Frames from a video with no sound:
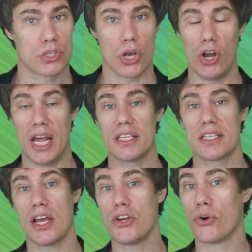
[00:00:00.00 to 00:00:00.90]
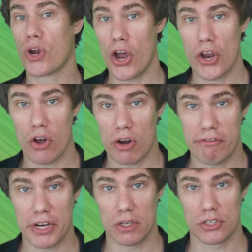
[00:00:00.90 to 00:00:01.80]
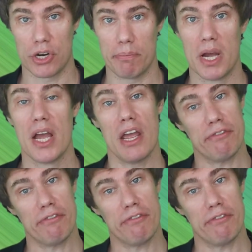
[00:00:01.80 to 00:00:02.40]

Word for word: So let's say you're going on a field trip.